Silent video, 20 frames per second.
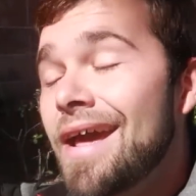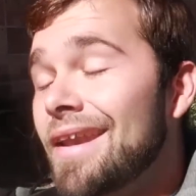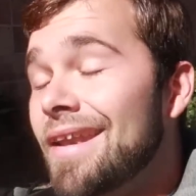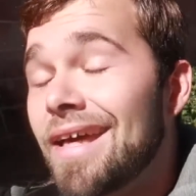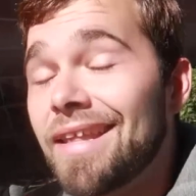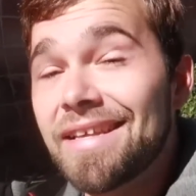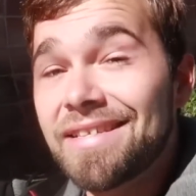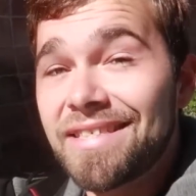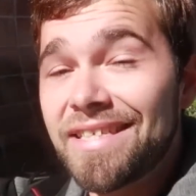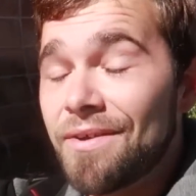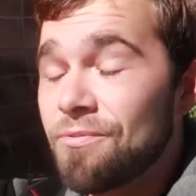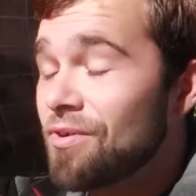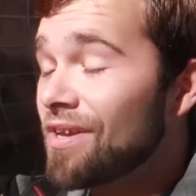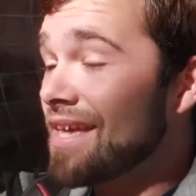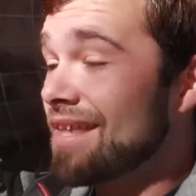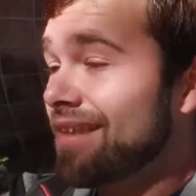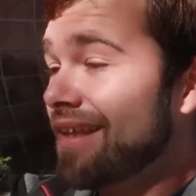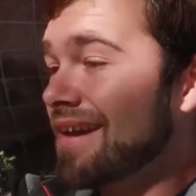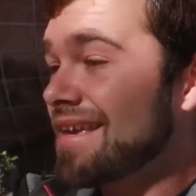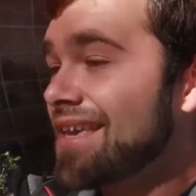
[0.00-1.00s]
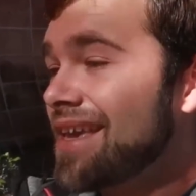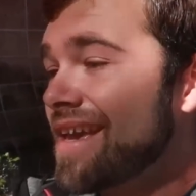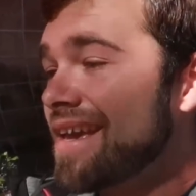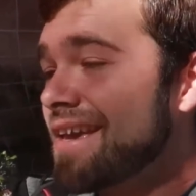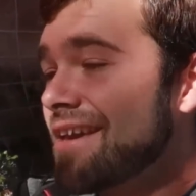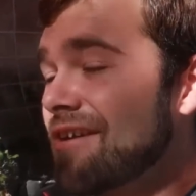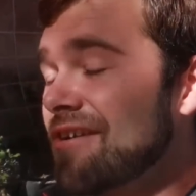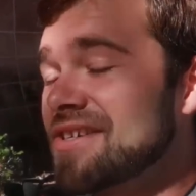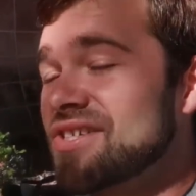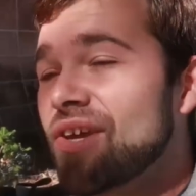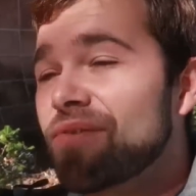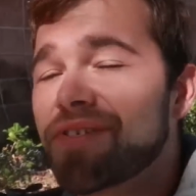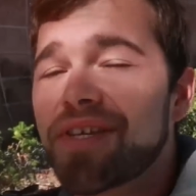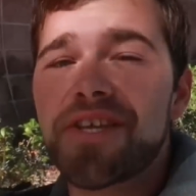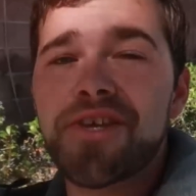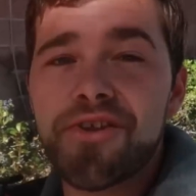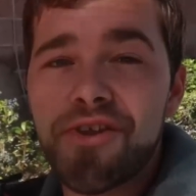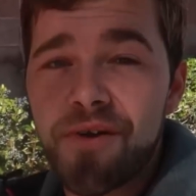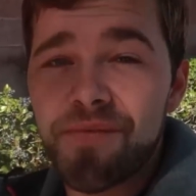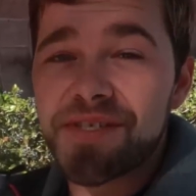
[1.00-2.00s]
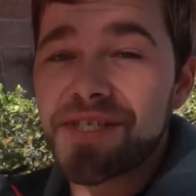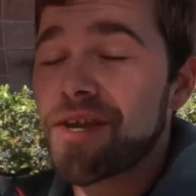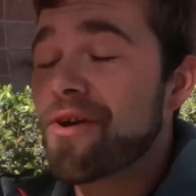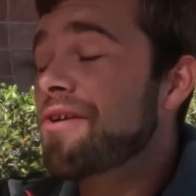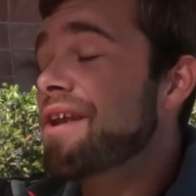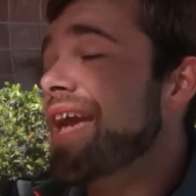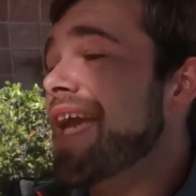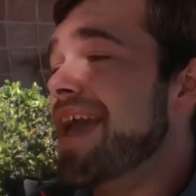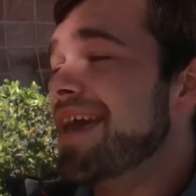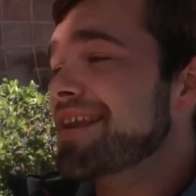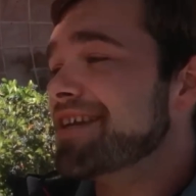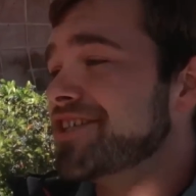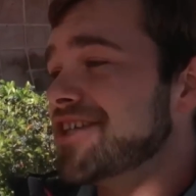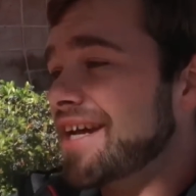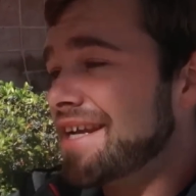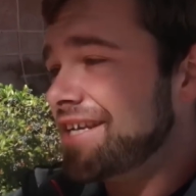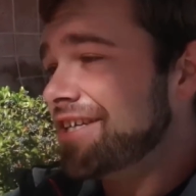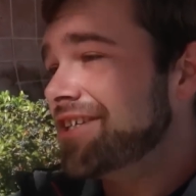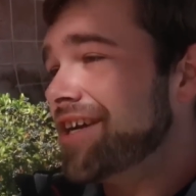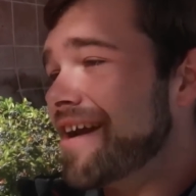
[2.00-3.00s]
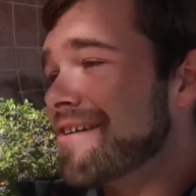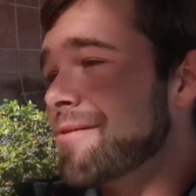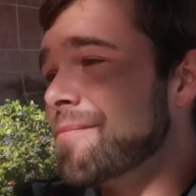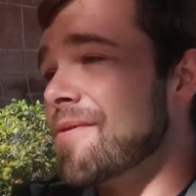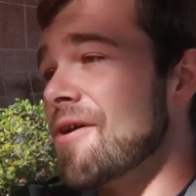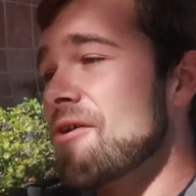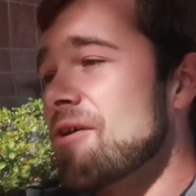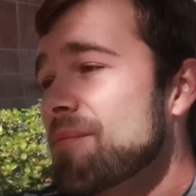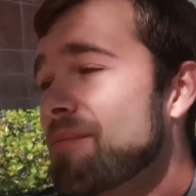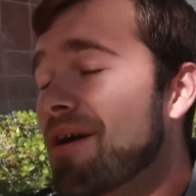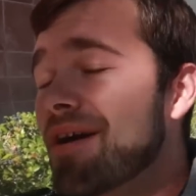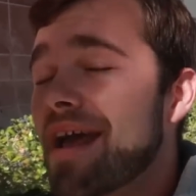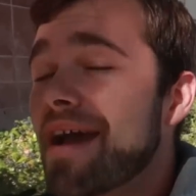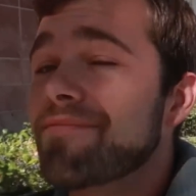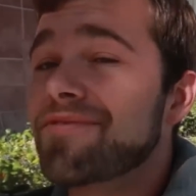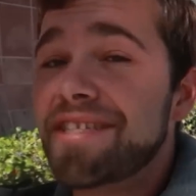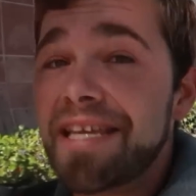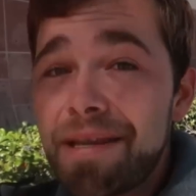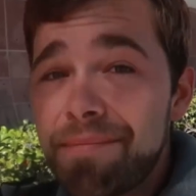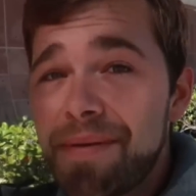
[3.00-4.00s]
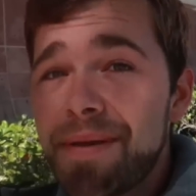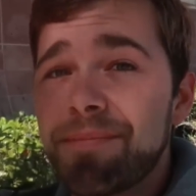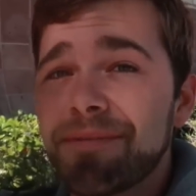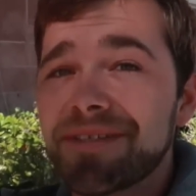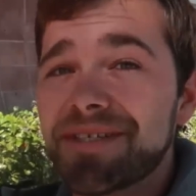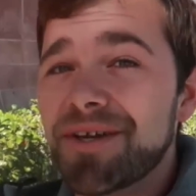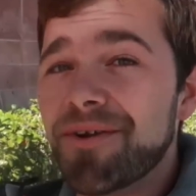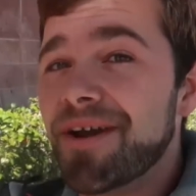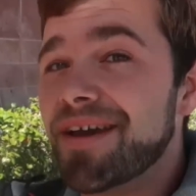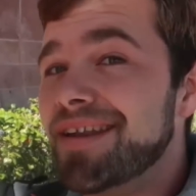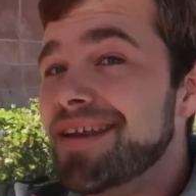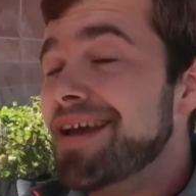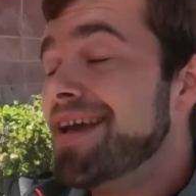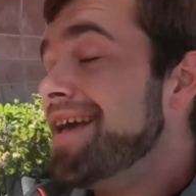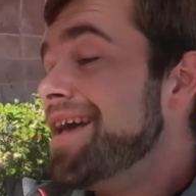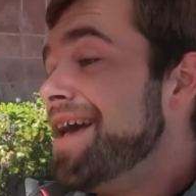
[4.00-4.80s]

Now let's see if we get lucky and get ourselves a Unova Stone and a shiny Shadow Pokemon. I've seen people do it,